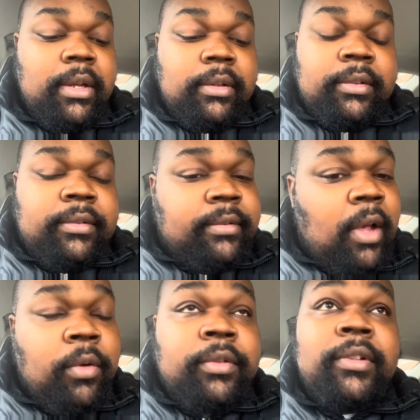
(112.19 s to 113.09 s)

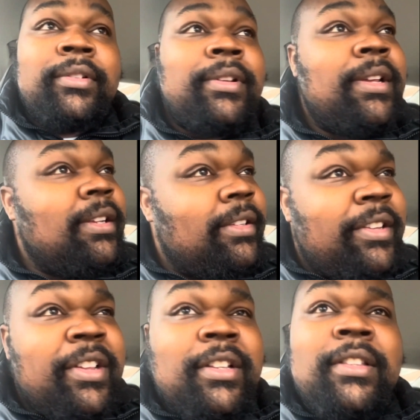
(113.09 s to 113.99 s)
sauce is
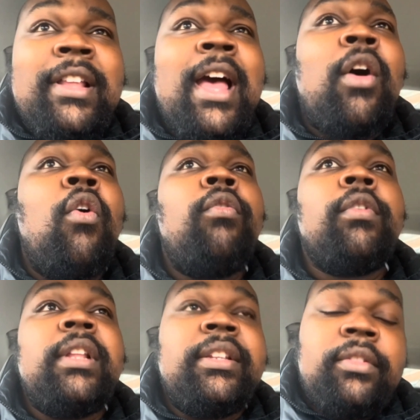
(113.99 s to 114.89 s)
not
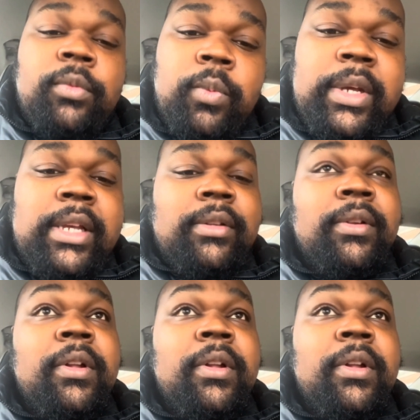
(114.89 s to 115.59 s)
overly sweet,